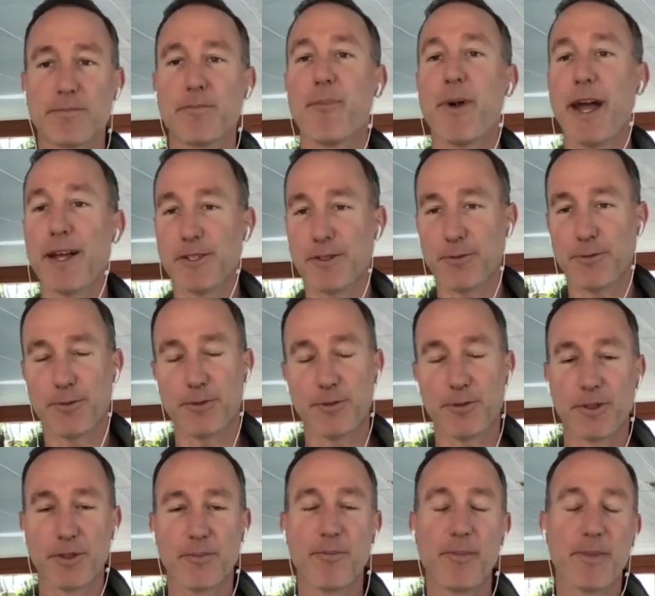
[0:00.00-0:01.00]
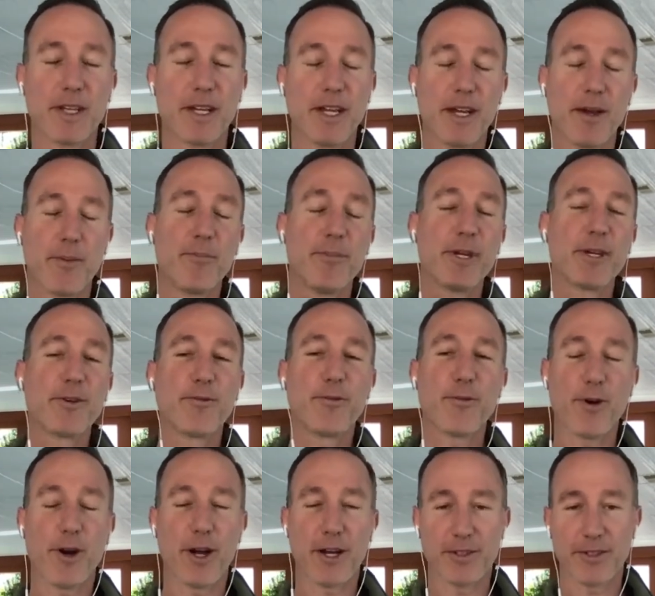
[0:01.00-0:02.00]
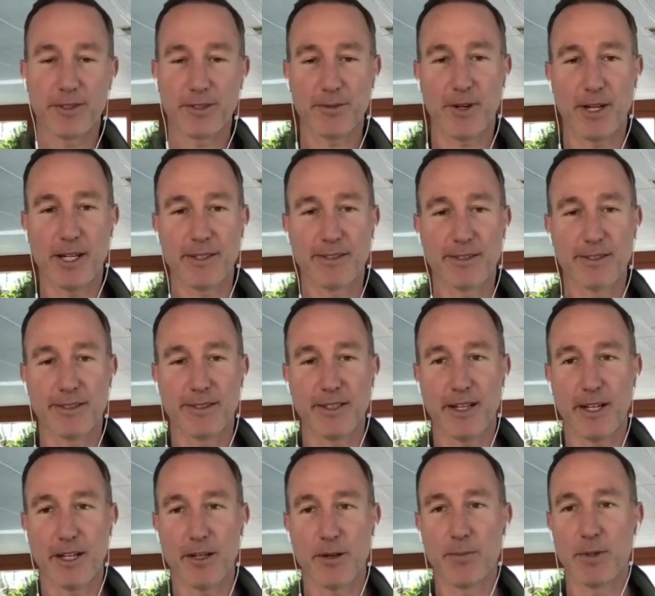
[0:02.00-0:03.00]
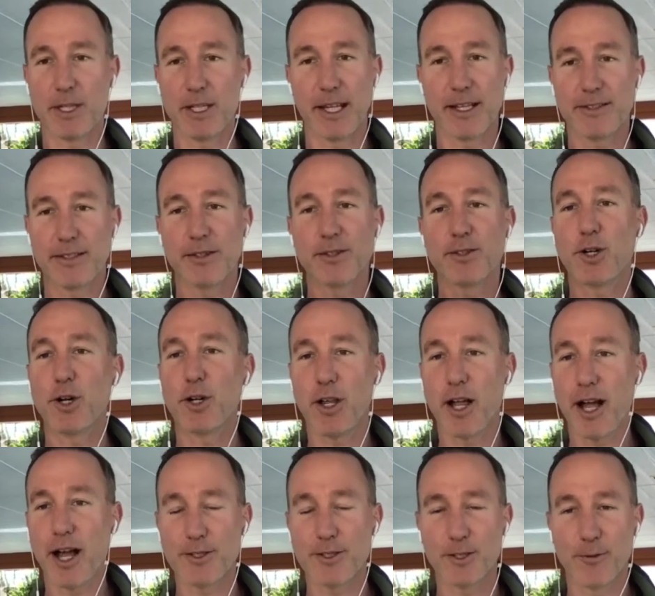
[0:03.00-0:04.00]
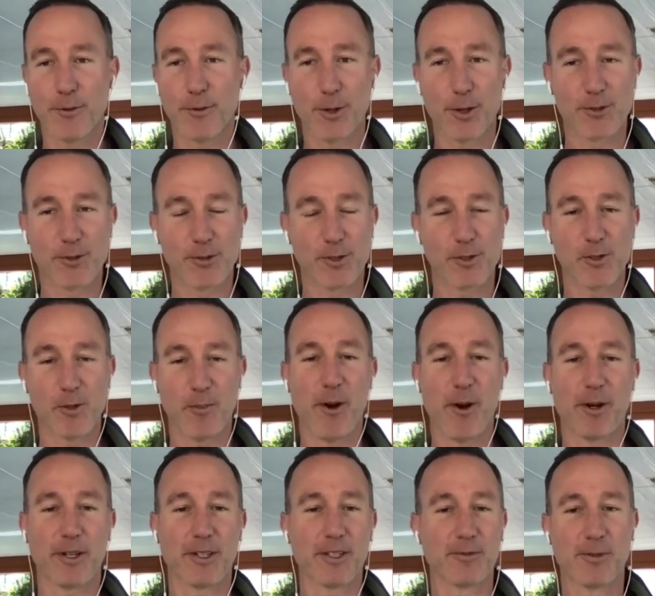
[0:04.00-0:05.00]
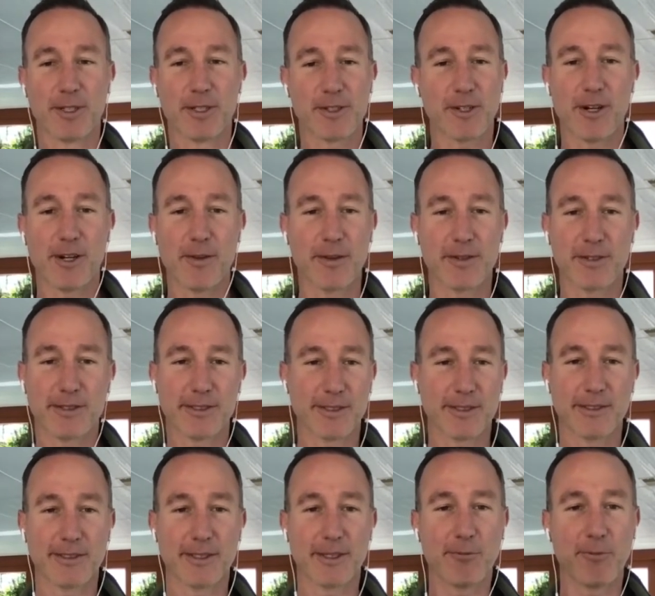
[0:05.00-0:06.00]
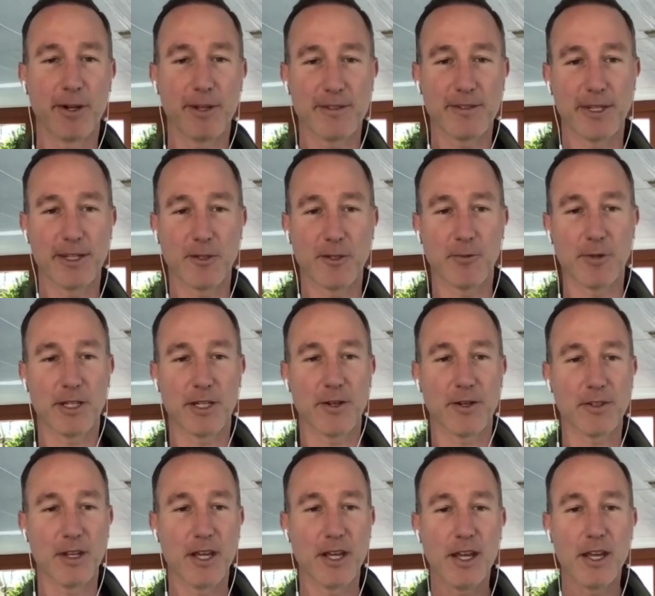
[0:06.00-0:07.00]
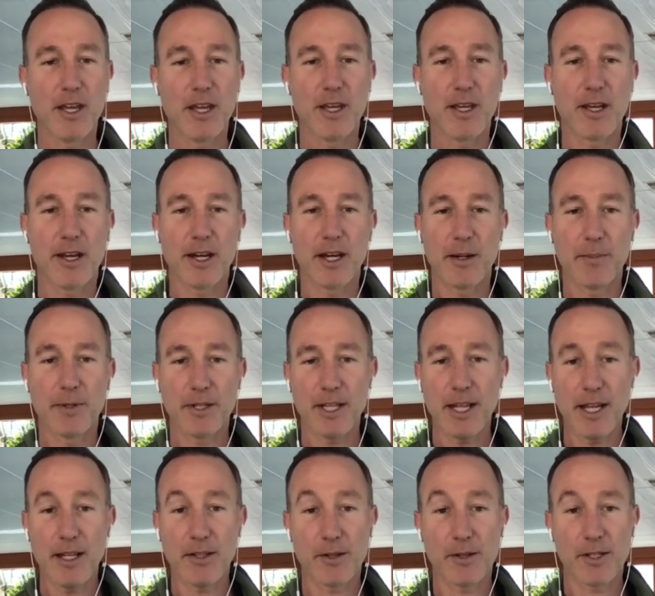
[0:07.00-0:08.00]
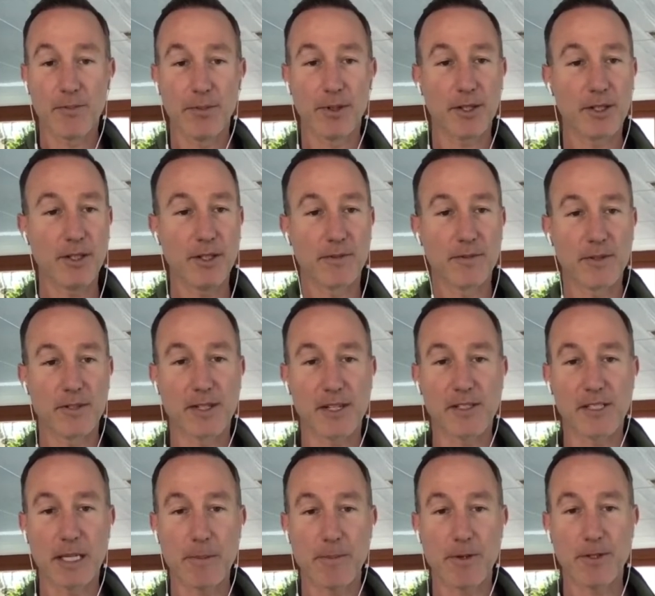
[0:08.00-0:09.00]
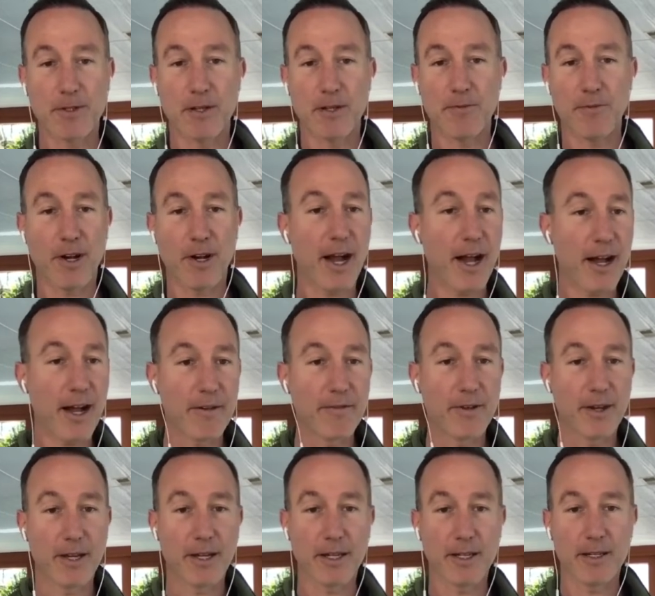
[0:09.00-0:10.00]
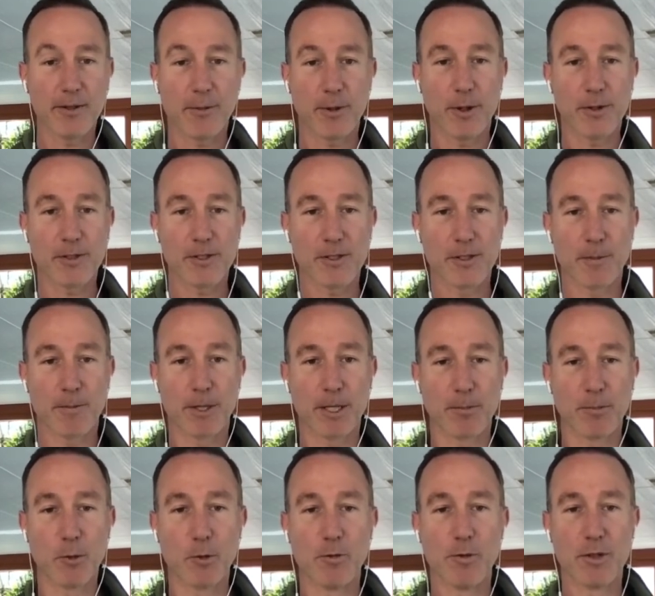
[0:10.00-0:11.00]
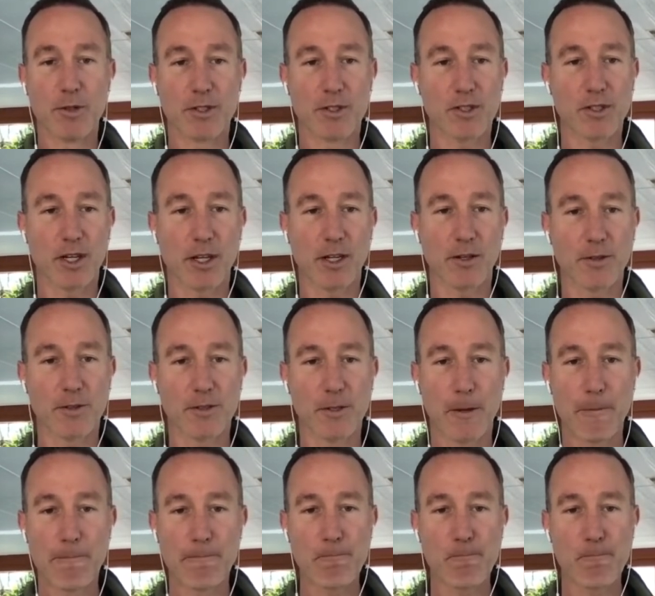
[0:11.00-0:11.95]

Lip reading: Massive. Big for us, right? It's colossal for the traditional markets. We just call this a Wednesday. Nobody cares. But yeah, looking pretty good. 16% for Aave. What else is the big movers and shakers?